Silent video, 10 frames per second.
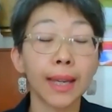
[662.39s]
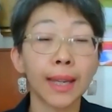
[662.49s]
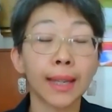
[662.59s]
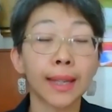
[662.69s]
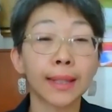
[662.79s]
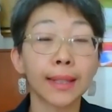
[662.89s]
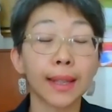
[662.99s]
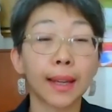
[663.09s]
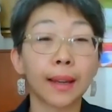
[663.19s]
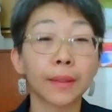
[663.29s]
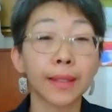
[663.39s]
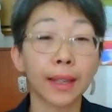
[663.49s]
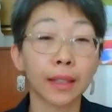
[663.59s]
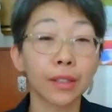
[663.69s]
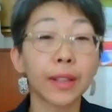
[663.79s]
And
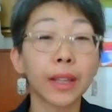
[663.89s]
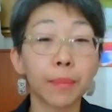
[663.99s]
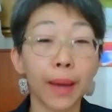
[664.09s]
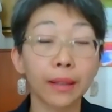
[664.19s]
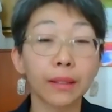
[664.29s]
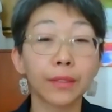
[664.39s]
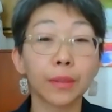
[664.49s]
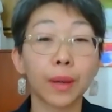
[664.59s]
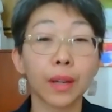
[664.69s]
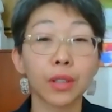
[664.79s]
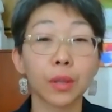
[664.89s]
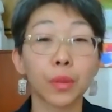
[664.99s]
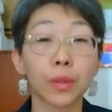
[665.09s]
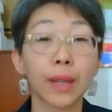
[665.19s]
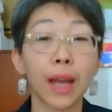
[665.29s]
secondary impact of the project
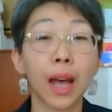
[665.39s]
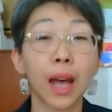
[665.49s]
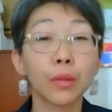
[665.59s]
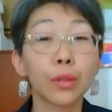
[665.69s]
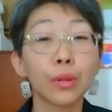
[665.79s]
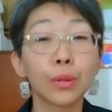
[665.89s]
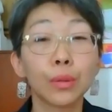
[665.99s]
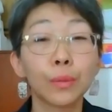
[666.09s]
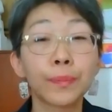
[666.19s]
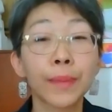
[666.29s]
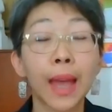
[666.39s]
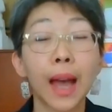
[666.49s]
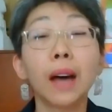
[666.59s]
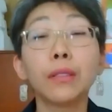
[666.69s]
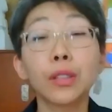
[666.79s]
was how
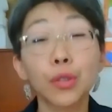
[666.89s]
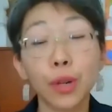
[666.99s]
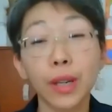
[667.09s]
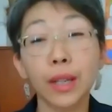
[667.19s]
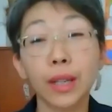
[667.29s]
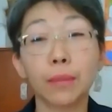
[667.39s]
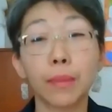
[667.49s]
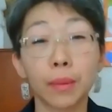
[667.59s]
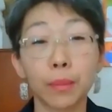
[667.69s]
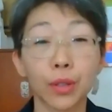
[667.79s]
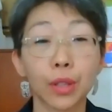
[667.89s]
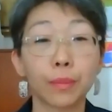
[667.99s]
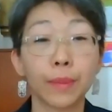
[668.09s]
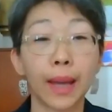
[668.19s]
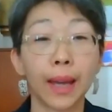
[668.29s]
this training and
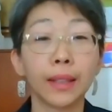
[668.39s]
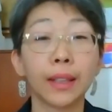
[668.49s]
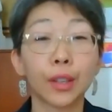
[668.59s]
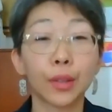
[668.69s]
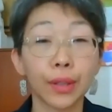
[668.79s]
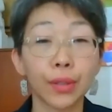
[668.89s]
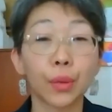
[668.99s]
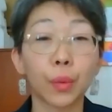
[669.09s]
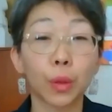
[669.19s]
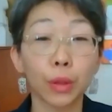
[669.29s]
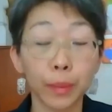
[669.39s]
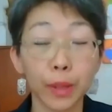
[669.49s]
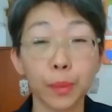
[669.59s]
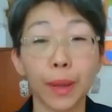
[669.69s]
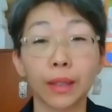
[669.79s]
membership had increased the world
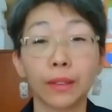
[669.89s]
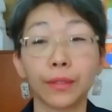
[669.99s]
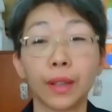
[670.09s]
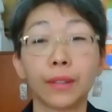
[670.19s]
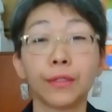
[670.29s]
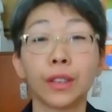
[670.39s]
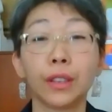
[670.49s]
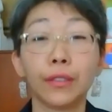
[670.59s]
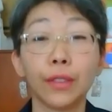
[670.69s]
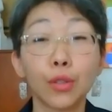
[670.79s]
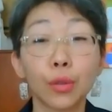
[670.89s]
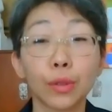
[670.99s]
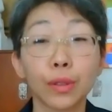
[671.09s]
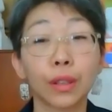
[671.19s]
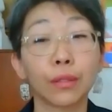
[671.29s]
perspective of
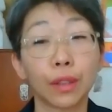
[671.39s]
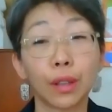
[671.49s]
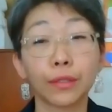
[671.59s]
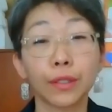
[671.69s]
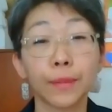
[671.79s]
individuals involved.